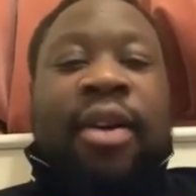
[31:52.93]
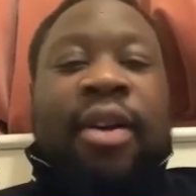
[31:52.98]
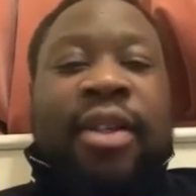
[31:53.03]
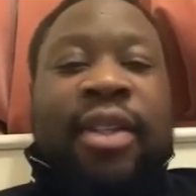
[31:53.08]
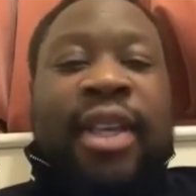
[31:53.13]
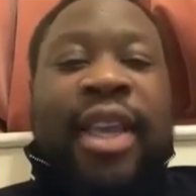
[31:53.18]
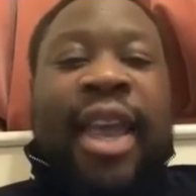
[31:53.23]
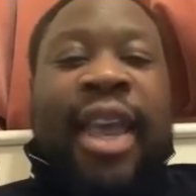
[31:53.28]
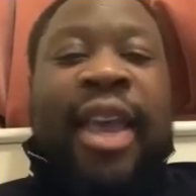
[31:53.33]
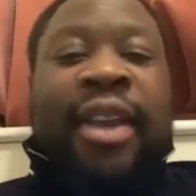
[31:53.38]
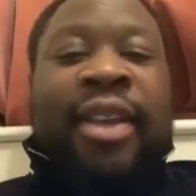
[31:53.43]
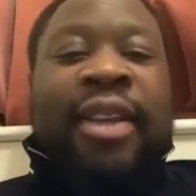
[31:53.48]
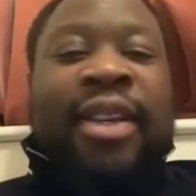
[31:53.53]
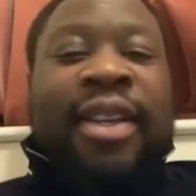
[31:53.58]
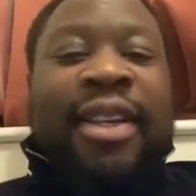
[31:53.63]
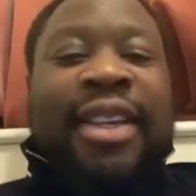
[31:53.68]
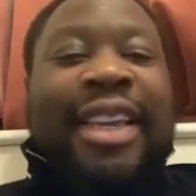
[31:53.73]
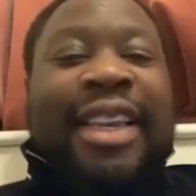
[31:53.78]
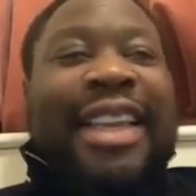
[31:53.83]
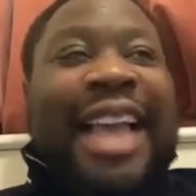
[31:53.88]
Yeah. Yep.
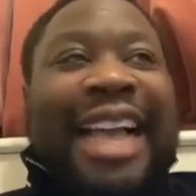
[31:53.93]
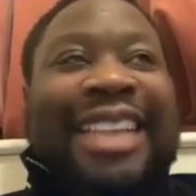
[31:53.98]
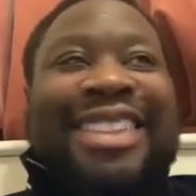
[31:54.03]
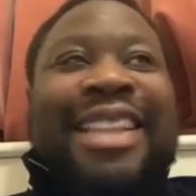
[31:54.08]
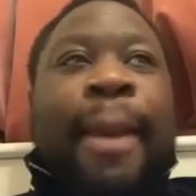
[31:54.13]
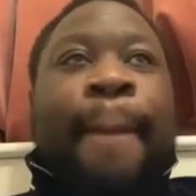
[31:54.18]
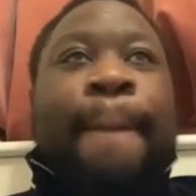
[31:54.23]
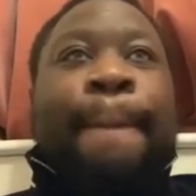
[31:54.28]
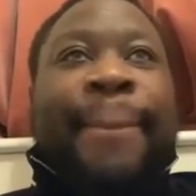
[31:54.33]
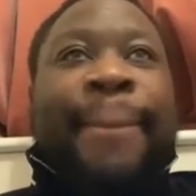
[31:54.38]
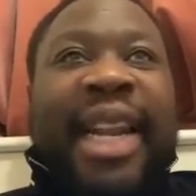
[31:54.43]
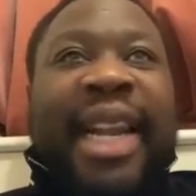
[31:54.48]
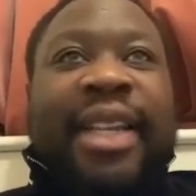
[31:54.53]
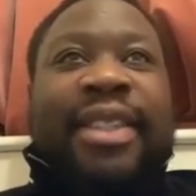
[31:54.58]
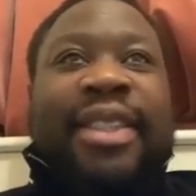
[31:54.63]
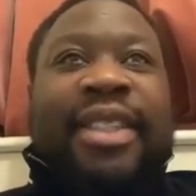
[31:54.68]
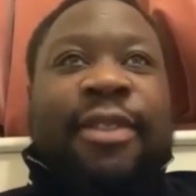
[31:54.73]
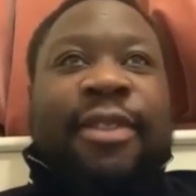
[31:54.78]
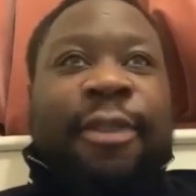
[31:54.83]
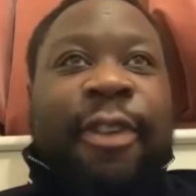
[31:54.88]
He has the
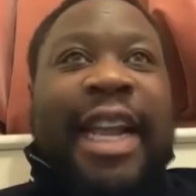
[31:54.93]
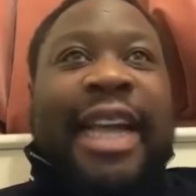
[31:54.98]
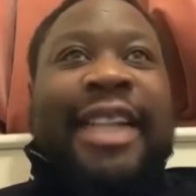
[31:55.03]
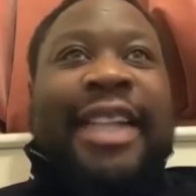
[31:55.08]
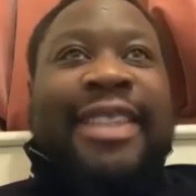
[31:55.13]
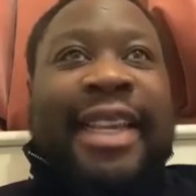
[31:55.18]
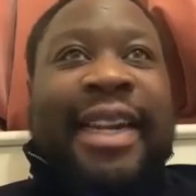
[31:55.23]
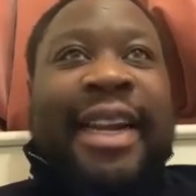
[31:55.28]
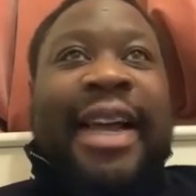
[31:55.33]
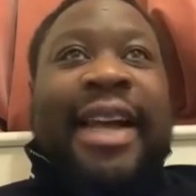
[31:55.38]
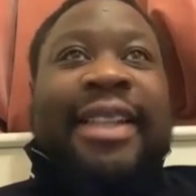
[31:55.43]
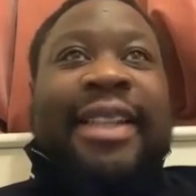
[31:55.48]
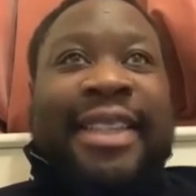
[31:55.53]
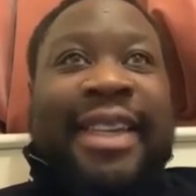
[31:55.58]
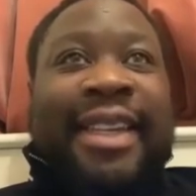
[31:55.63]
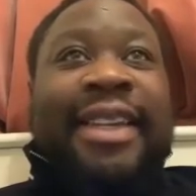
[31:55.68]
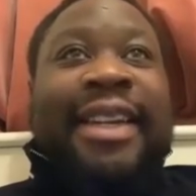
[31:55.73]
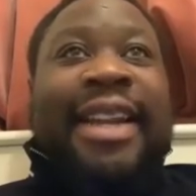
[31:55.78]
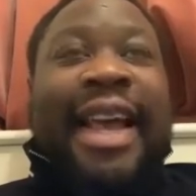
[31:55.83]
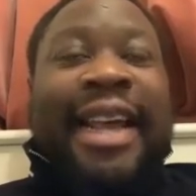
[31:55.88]
ability for that 10 out of
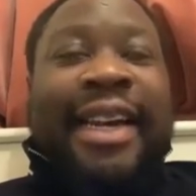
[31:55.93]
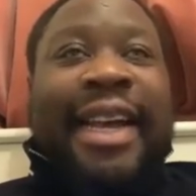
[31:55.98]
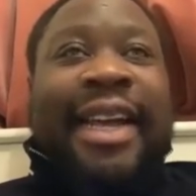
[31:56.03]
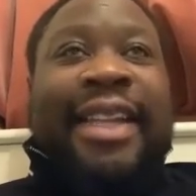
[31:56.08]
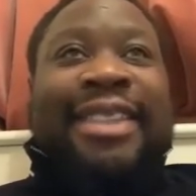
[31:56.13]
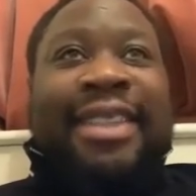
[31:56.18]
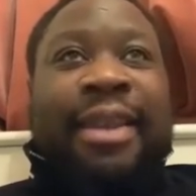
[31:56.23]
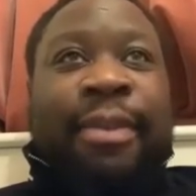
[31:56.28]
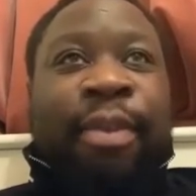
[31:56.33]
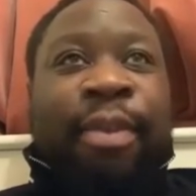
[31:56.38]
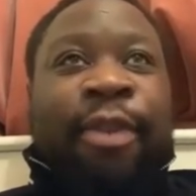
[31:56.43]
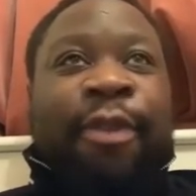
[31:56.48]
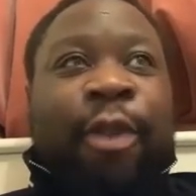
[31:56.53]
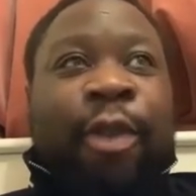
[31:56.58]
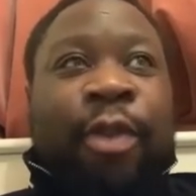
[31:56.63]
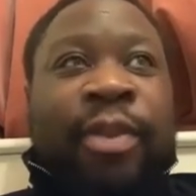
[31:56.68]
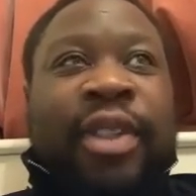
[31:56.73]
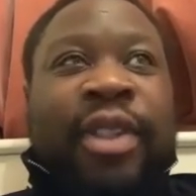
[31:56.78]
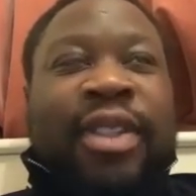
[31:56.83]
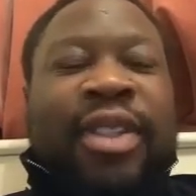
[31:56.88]
10, 9 out of 10
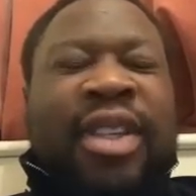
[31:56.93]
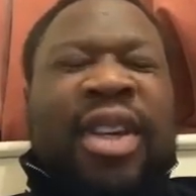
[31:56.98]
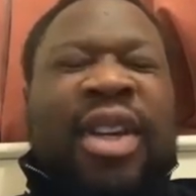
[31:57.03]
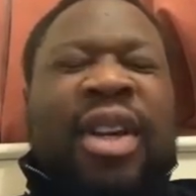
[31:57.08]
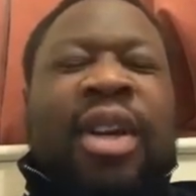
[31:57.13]
performance.